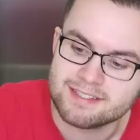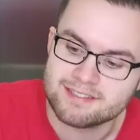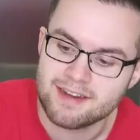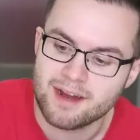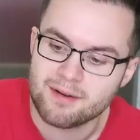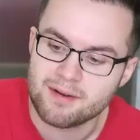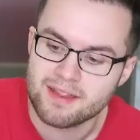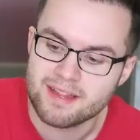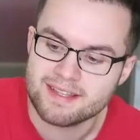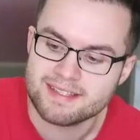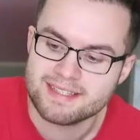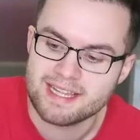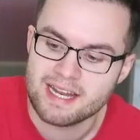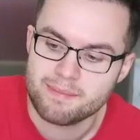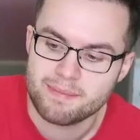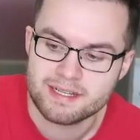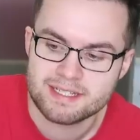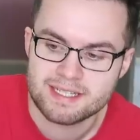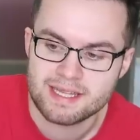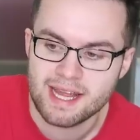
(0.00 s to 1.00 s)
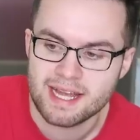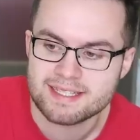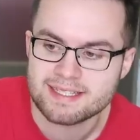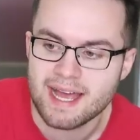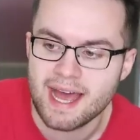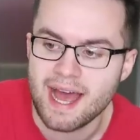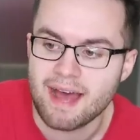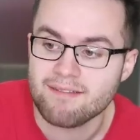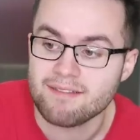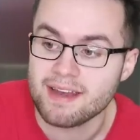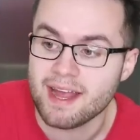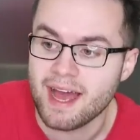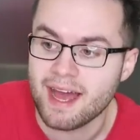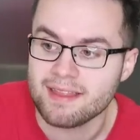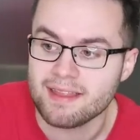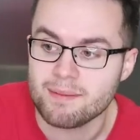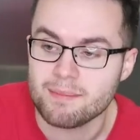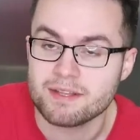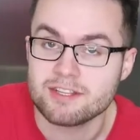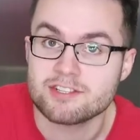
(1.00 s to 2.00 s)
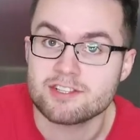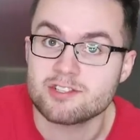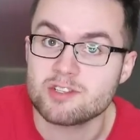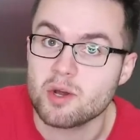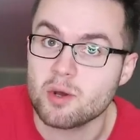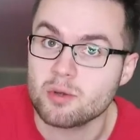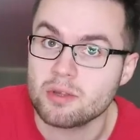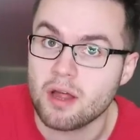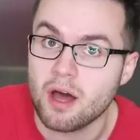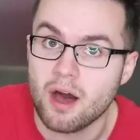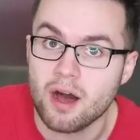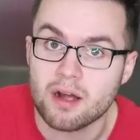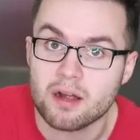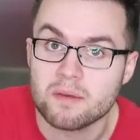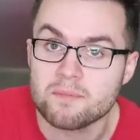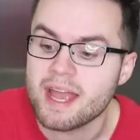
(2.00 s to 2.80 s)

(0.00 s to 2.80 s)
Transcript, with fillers: Let's try one of these Cinnabon Delights. I haven't had them in so long.